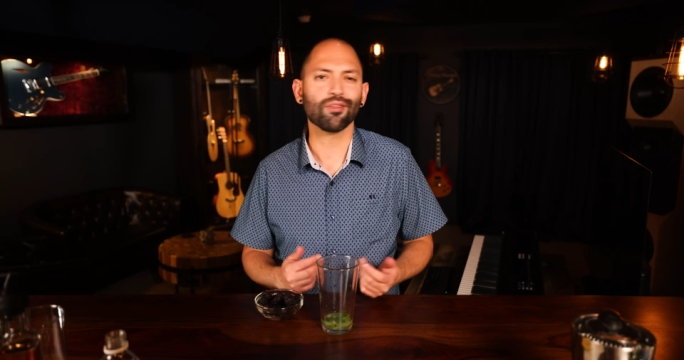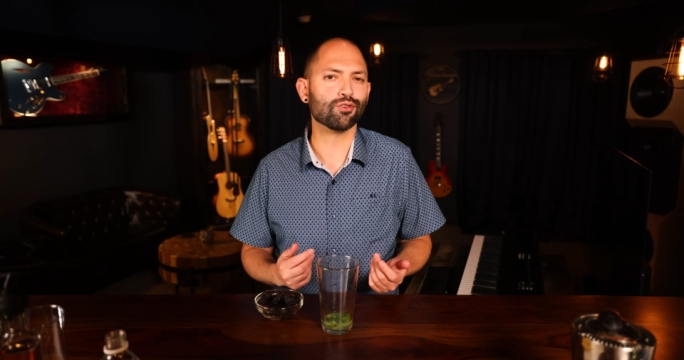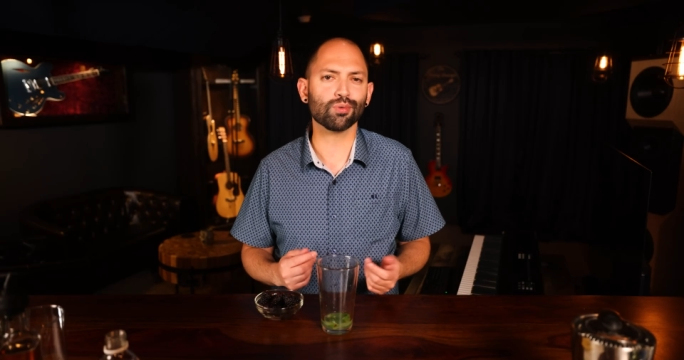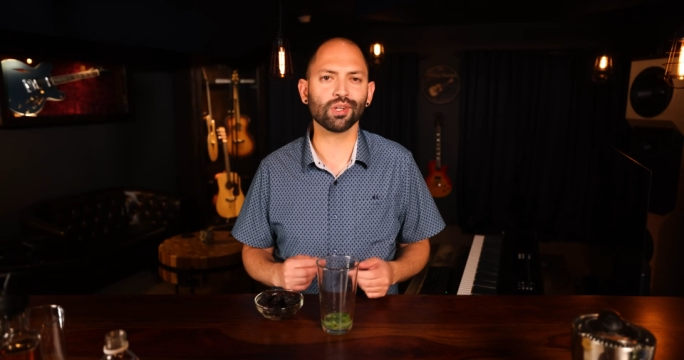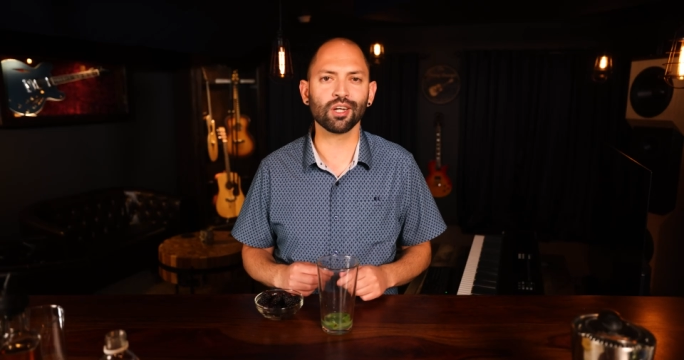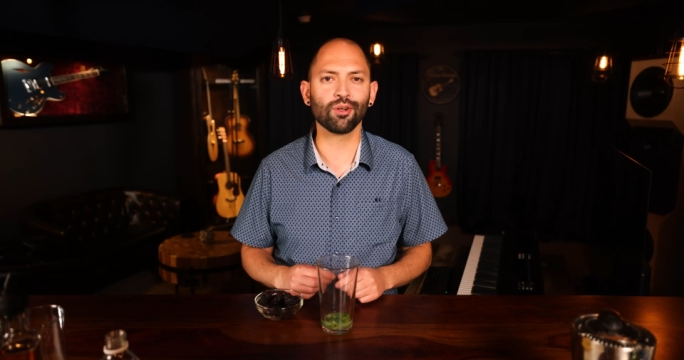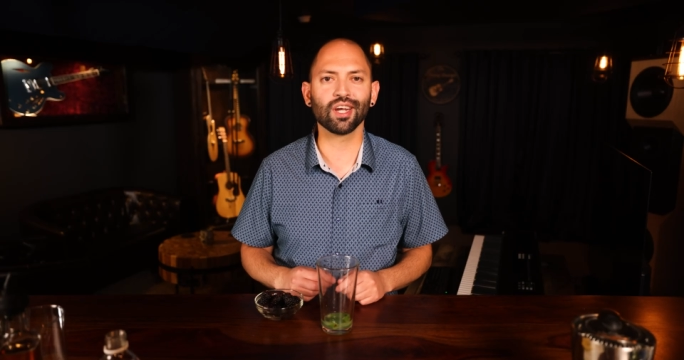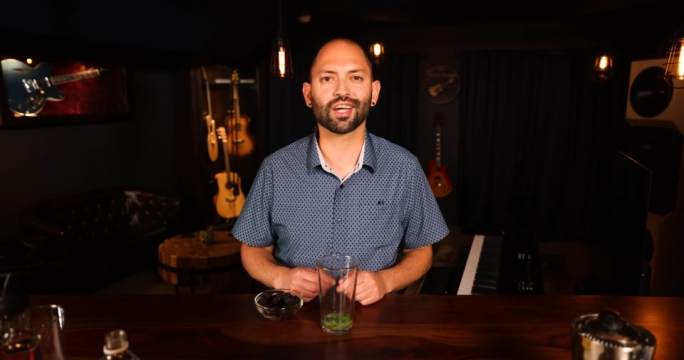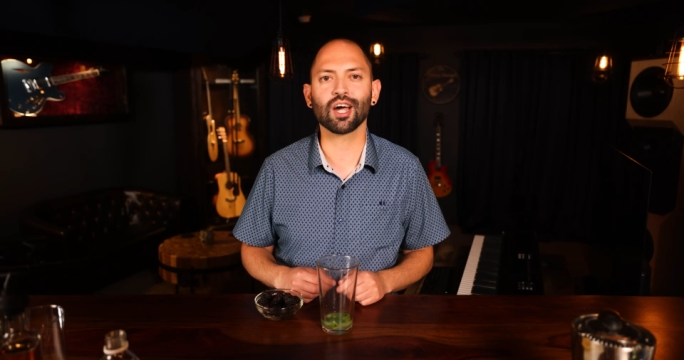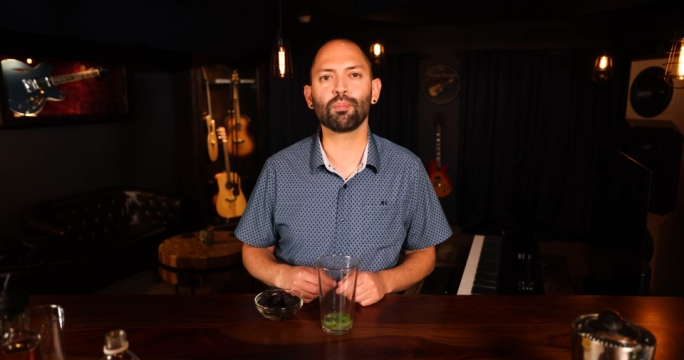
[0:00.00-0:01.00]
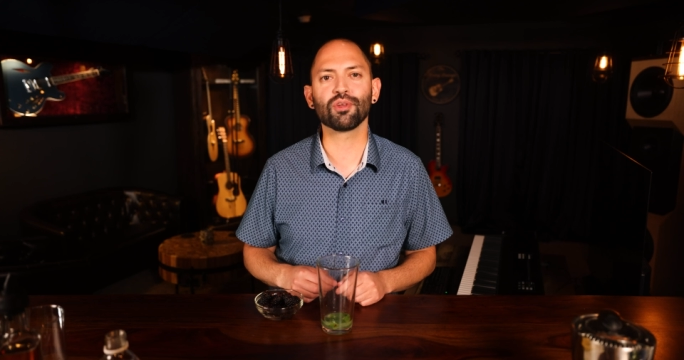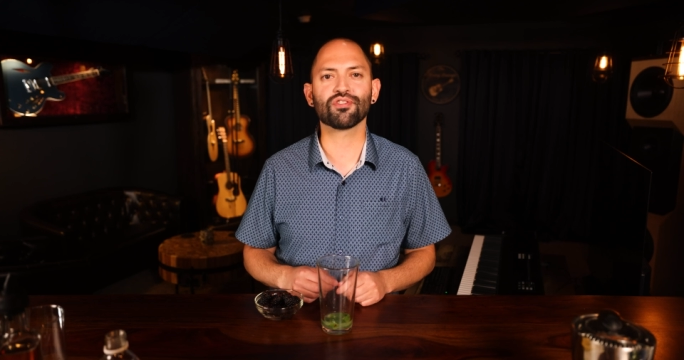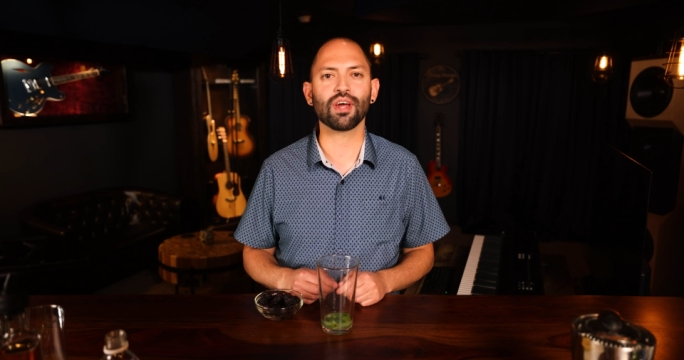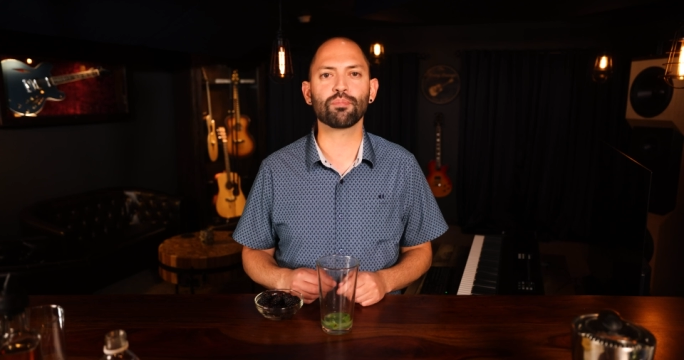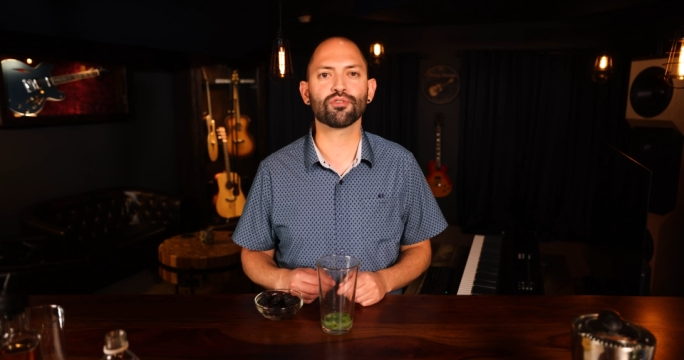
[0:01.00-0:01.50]
there's really only a couple
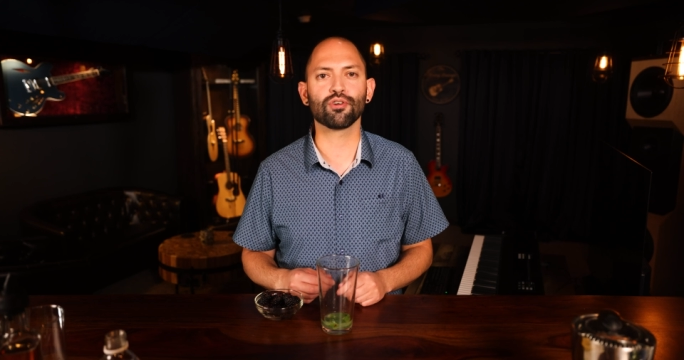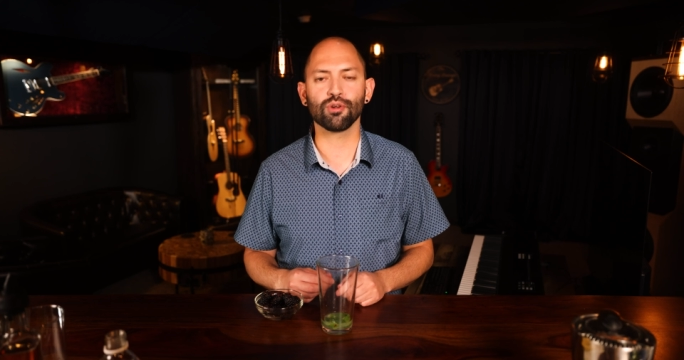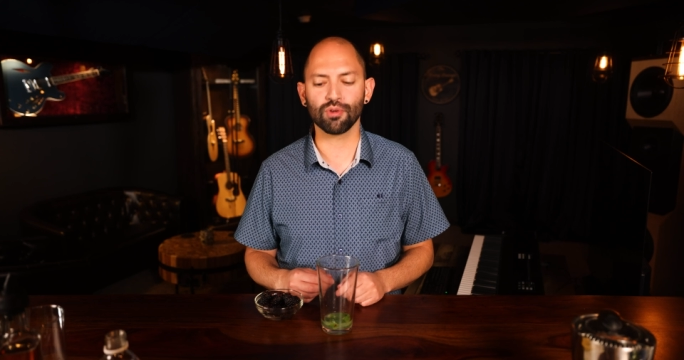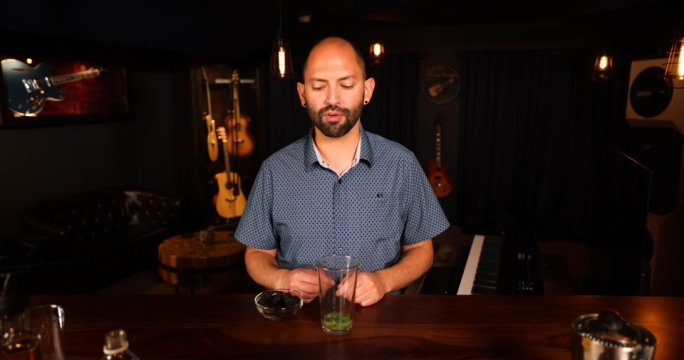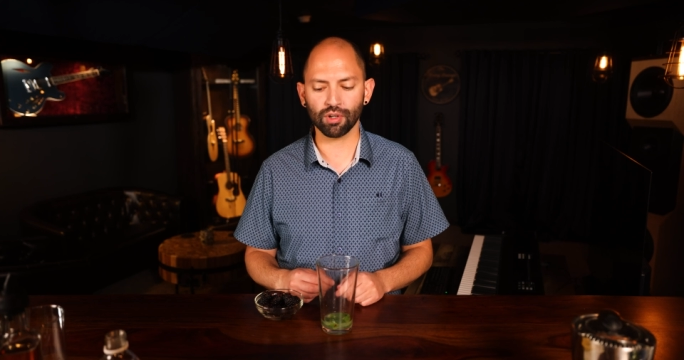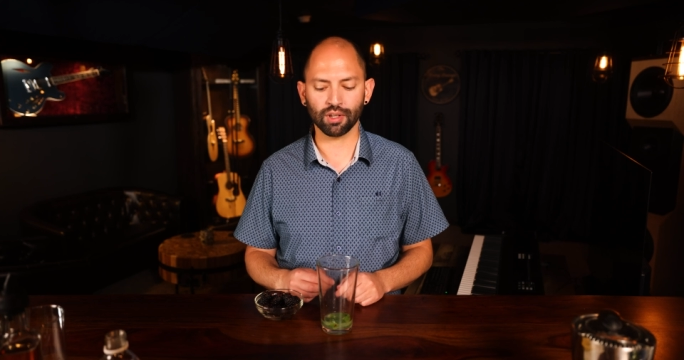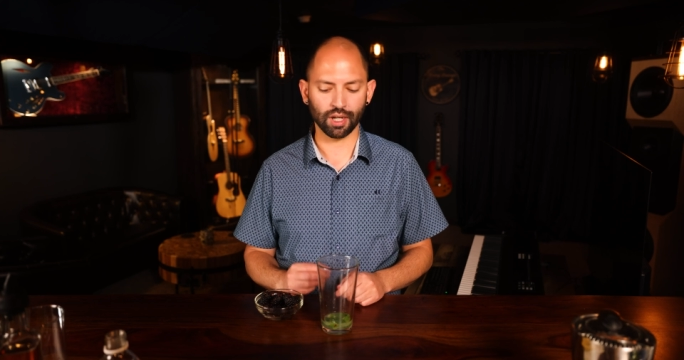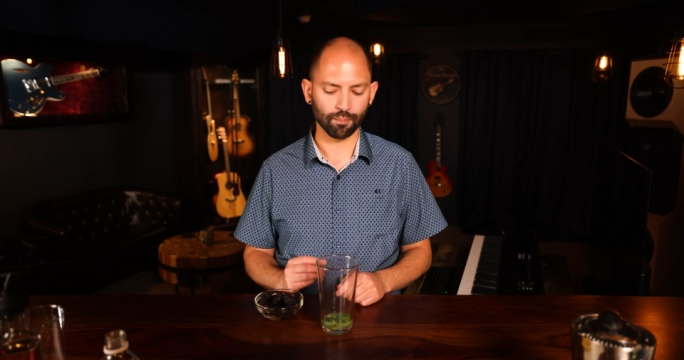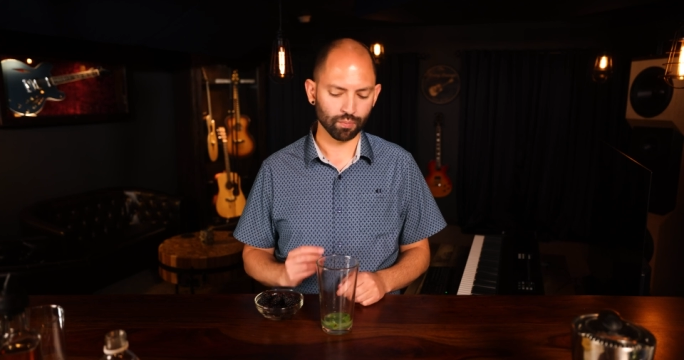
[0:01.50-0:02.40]
steps to do differently.